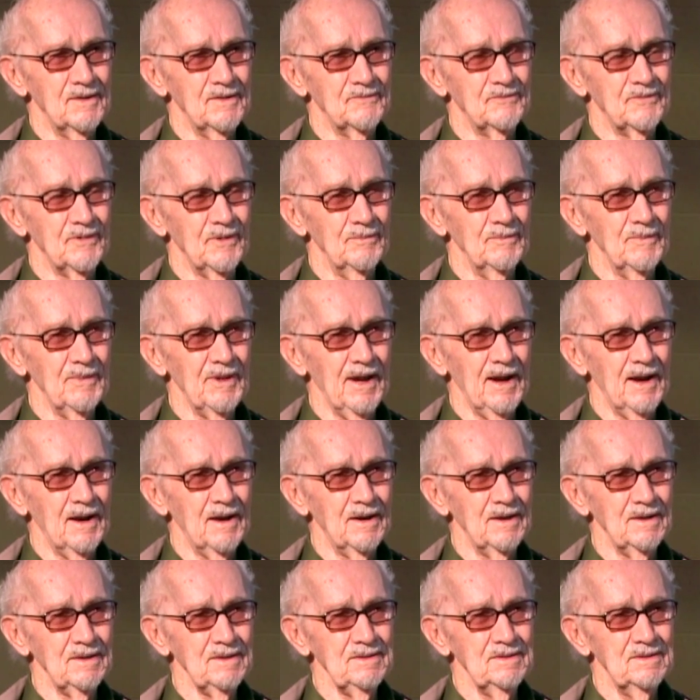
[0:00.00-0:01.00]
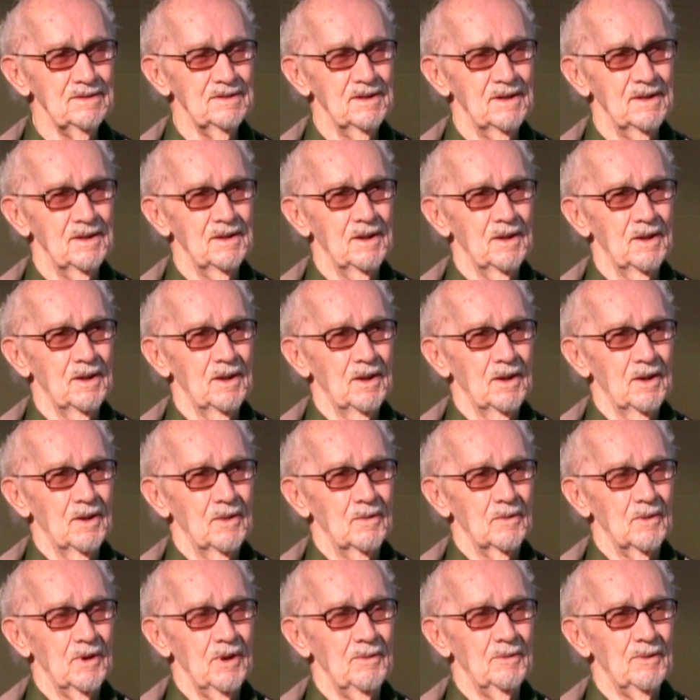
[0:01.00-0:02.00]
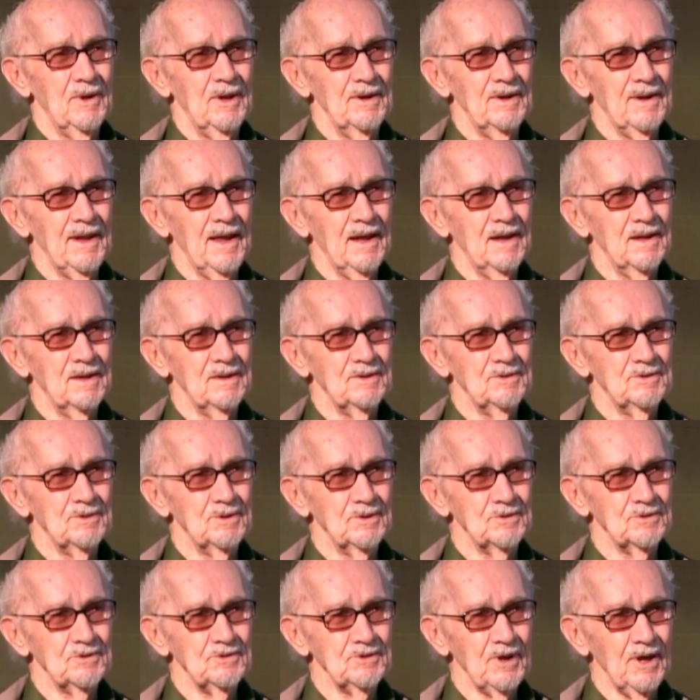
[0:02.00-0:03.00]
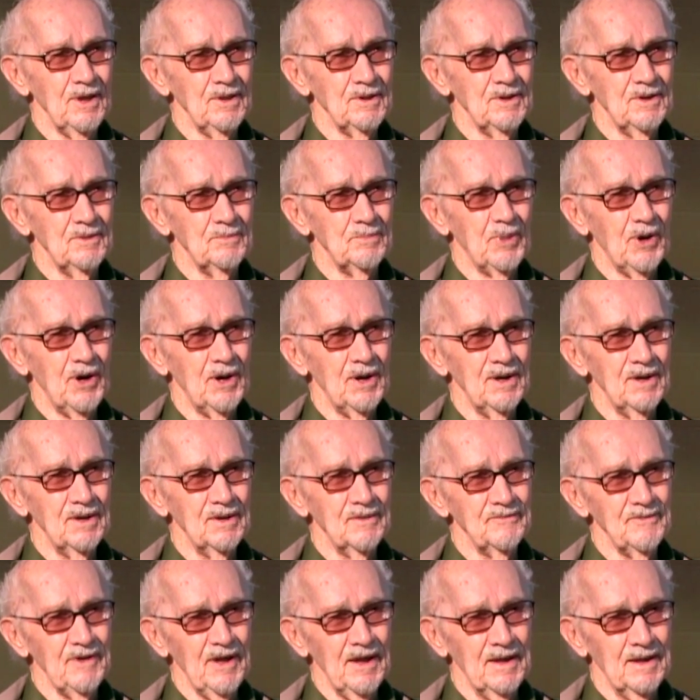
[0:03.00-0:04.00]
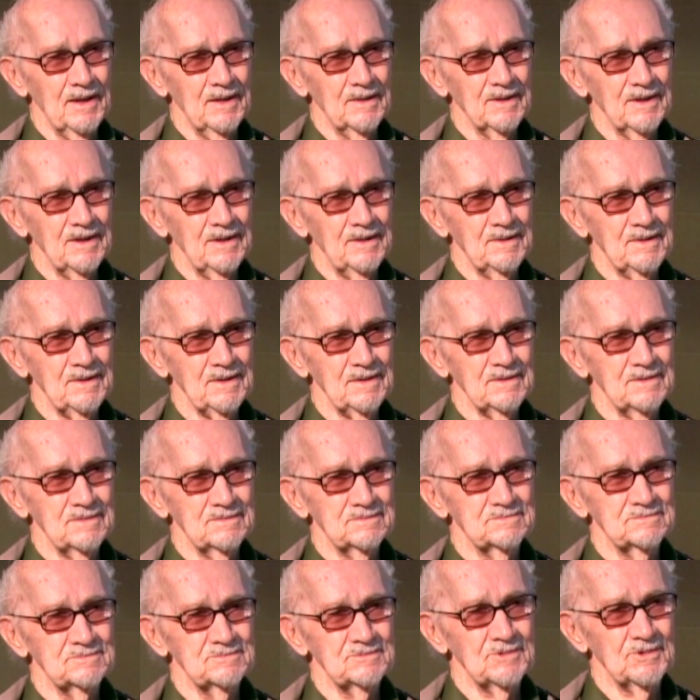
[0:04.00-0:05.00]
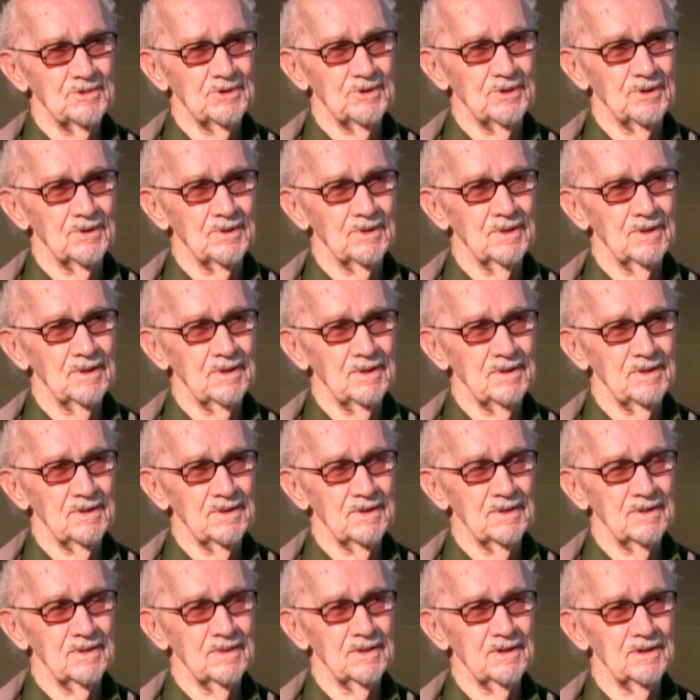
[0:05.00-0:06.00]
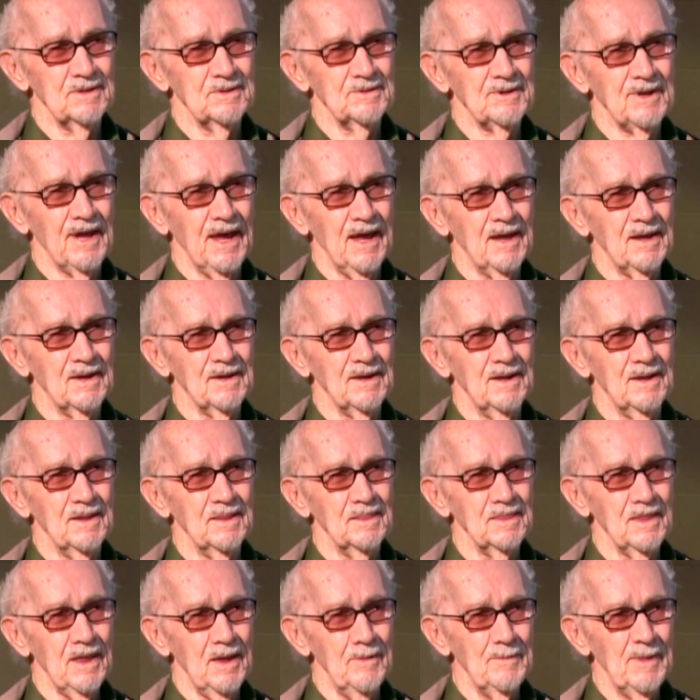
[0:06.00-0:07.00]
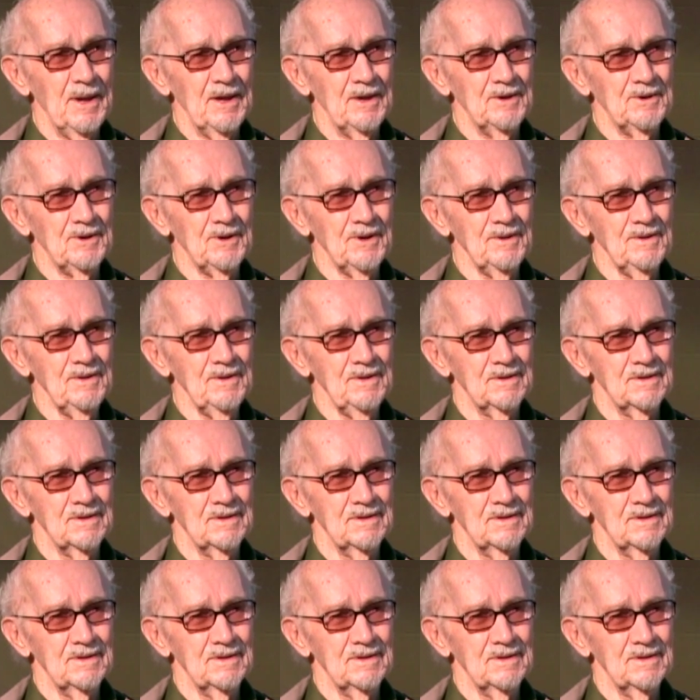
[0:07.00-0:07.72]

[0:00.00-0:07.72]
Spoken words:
From there, we went down to the southern part of England to the town Leamington,